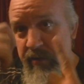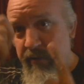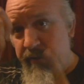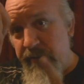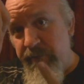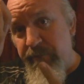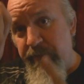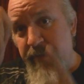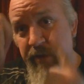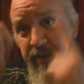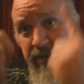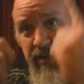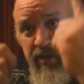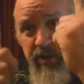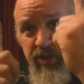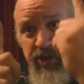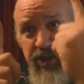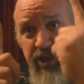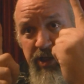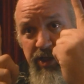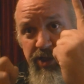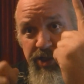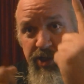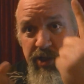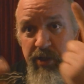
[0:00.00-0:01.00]
Fred and
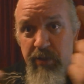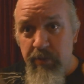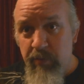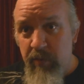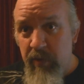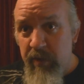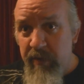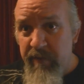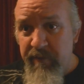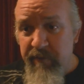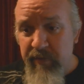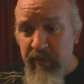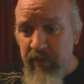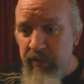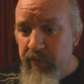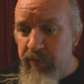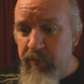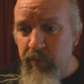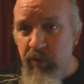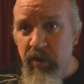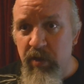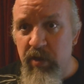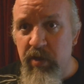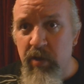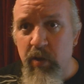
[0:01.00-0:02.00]
Ginger, whatever you
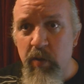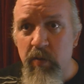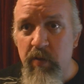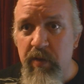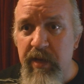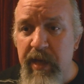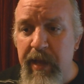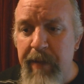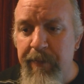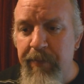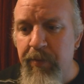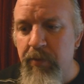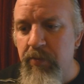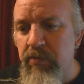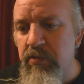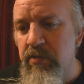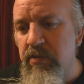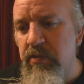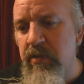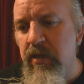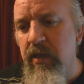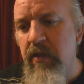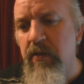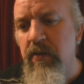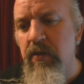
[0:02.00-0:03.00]
want to call the
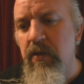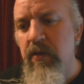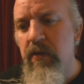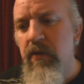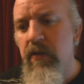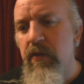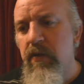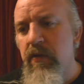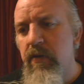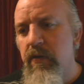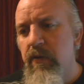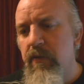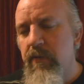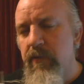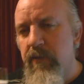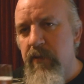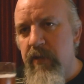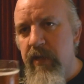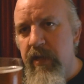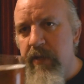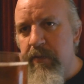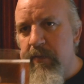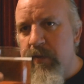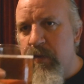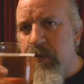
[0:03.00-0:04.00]
apples, you know.
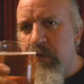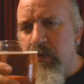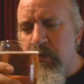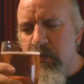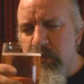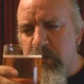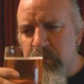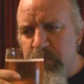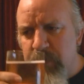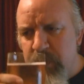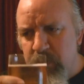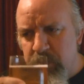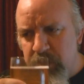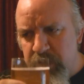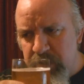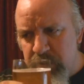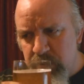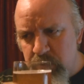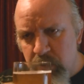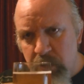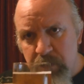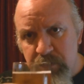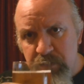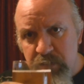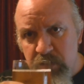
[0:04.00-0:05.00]
Anyway, I'm going to smell
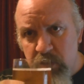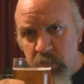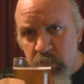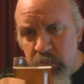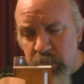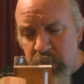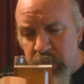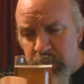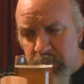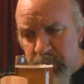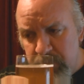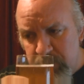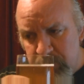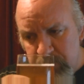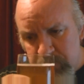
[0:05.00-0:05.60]
this while I'm talking.